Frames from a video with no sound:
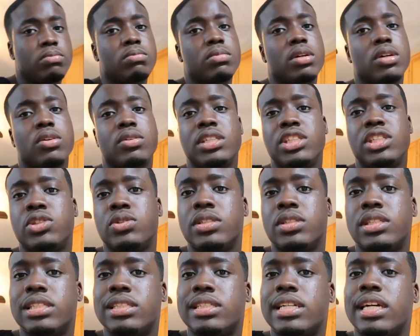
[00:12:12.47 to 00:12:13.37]
Bro, this
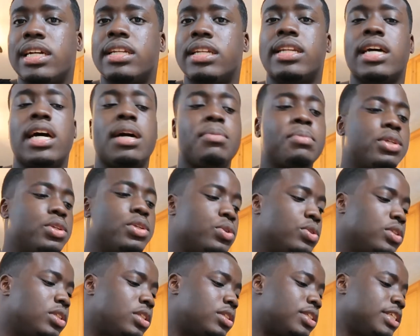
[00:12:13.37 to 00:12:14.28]
don't taste like
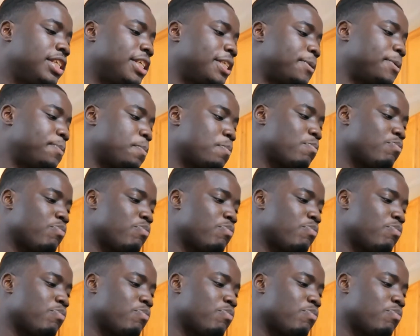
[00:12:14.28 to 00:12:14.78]
Domino's chicken.